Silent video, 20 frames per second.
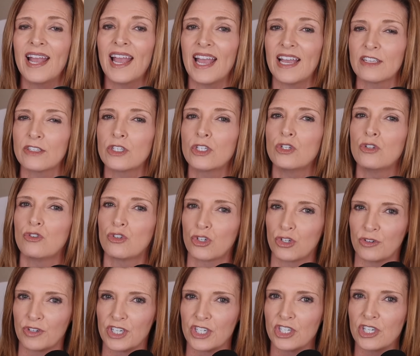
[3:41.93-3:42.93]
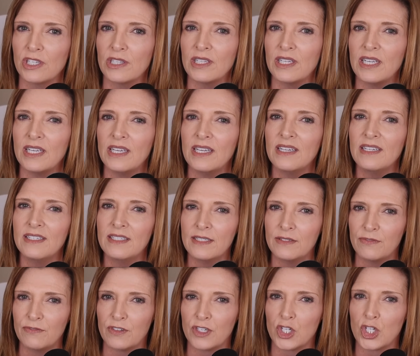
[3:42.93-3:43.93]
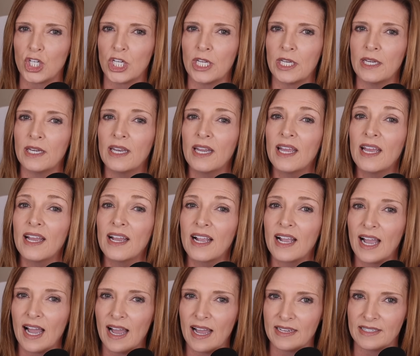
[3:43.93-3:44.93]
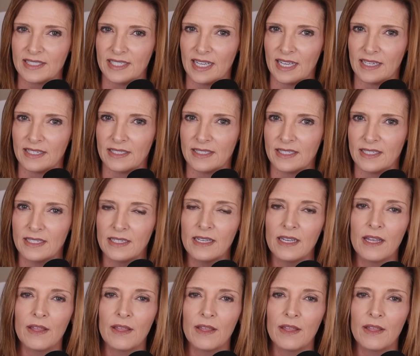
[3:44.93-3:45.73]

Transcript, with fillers: as nutritionally deficient content.